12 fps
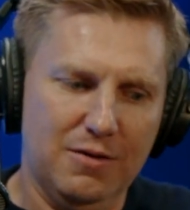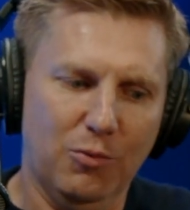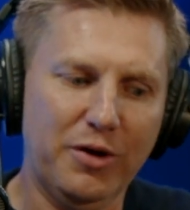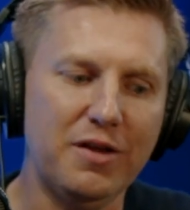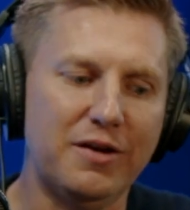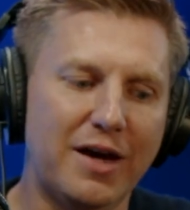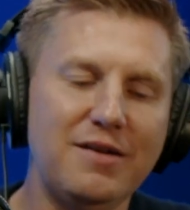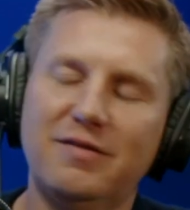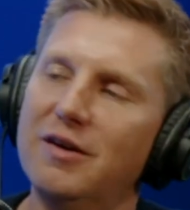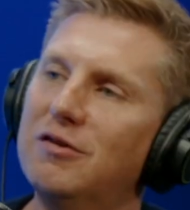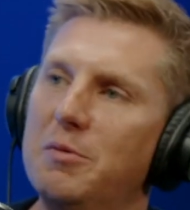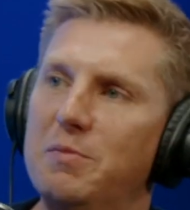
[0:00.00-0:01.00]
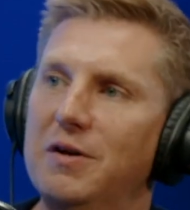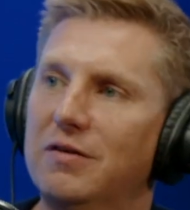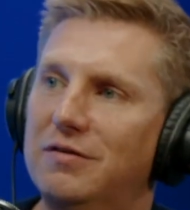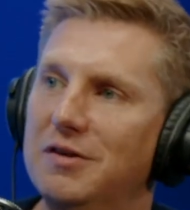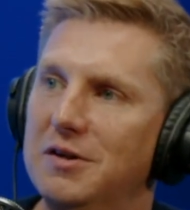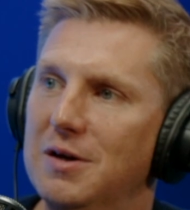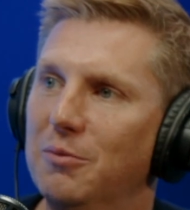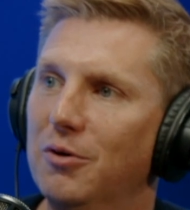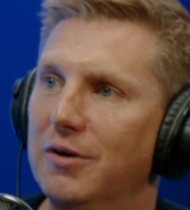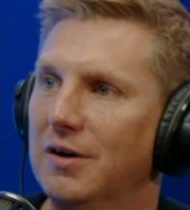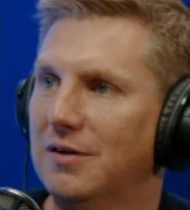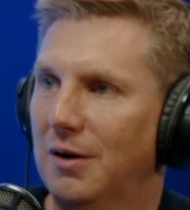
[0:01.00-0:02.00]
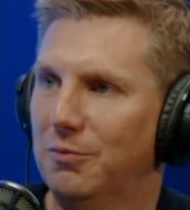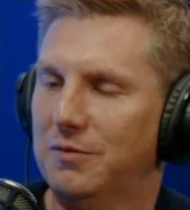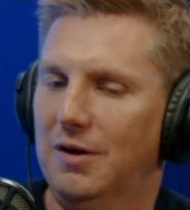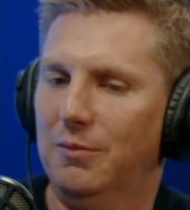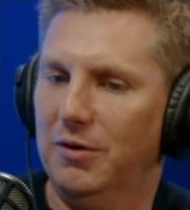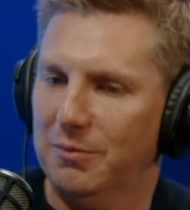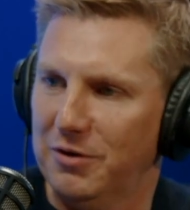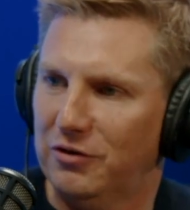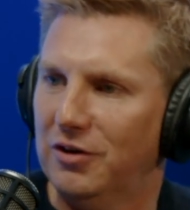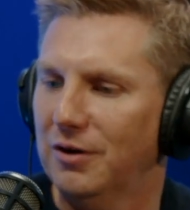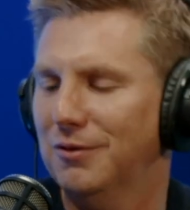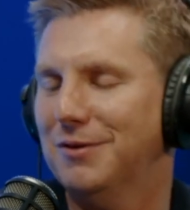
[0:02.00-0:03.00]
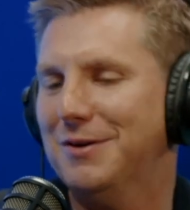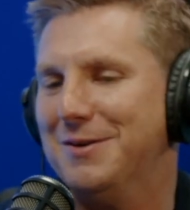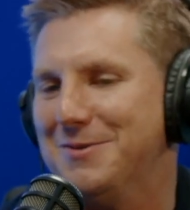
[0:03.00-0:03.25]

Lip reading: One of the nice things about being a CDMO, and I want to make sure I don't